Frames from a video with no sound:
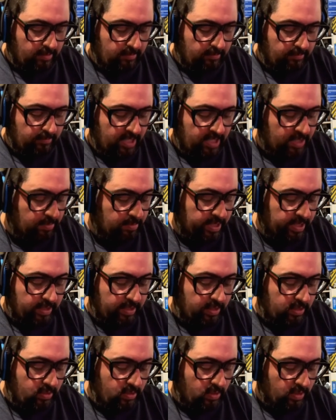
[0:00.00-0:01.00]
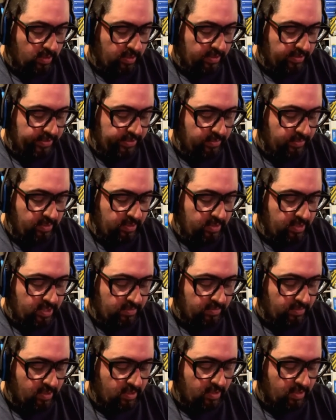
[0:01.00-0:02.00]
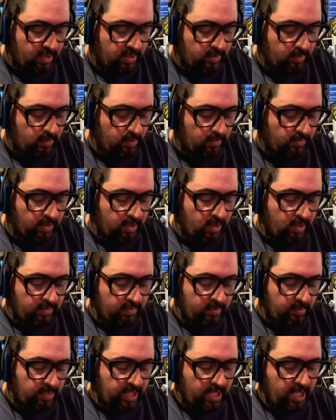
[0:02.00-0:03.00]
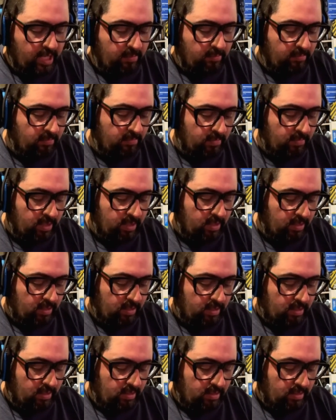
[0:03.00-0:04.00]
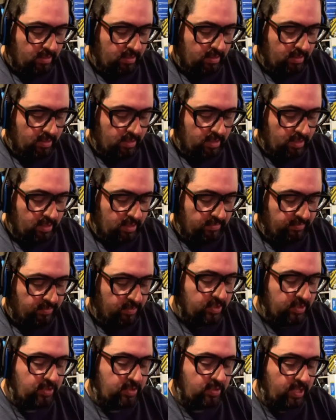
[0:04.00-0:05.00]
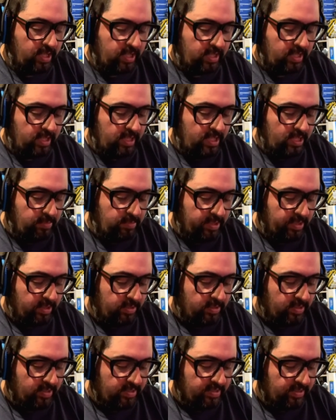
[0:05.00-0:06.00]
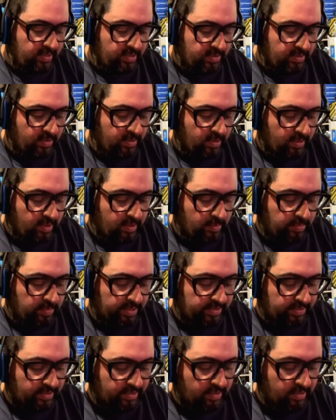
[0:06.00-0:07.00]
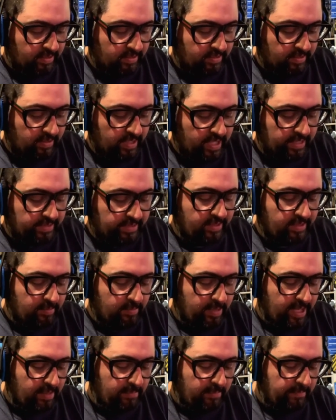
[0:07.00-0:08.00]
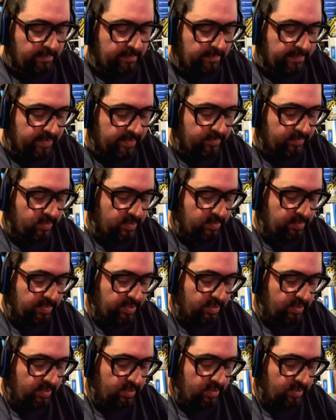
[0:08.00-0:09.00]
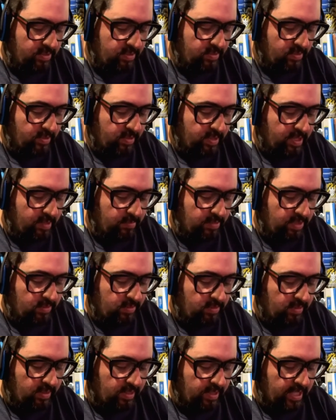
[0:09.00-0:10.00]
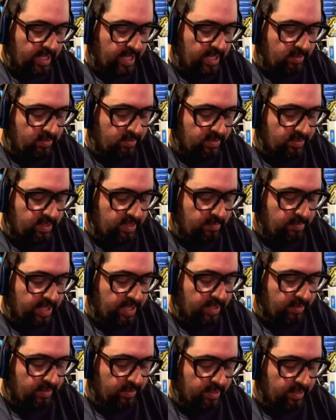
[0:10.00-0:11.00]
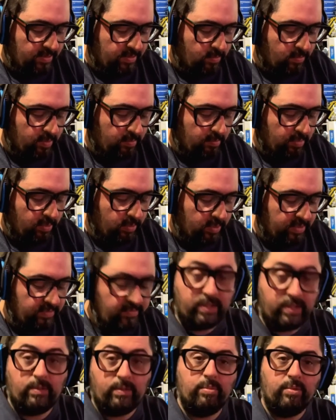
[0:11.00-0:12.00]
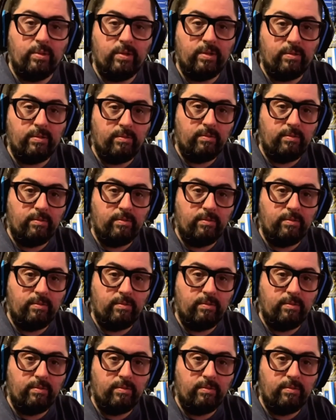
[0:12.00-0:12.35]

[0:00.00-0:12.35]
Each player draws 3 initiative cards, remove the card from the game. First strike, each player draws an initial card, place the card next to the map. The first player to destroy an enemy unit in the land or sea battle gets 1 bonus victory point.